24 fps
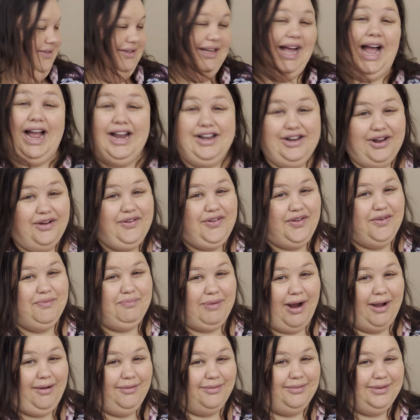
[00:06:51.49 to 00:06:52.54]
I know you
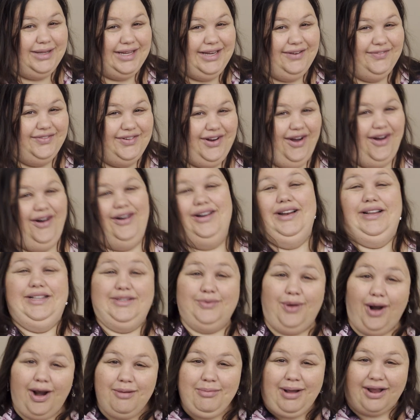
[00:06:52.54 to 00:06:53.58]
probably have gone. It's
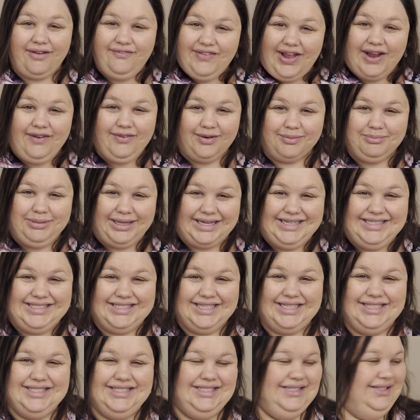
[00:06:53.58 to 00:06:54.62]
one of my favorite
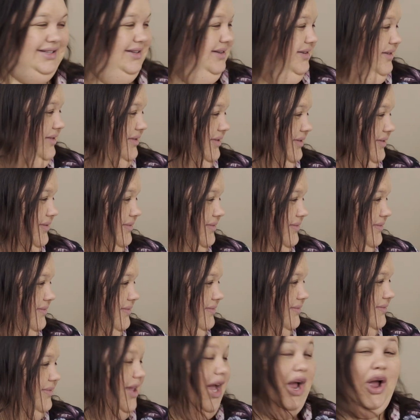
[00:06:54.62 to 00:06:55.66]
places.
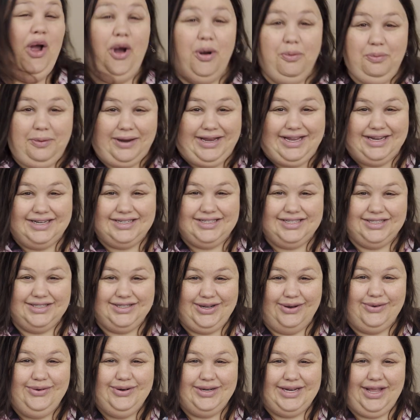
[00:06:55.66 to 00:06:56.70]
I hope we get to
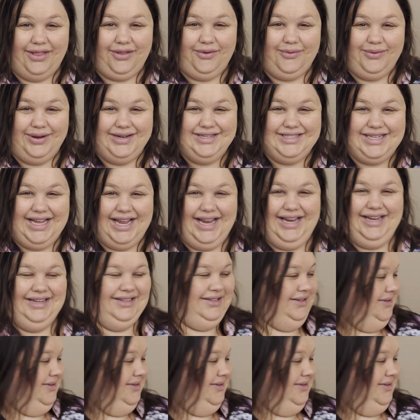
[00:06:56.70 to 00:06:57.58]
go together one day.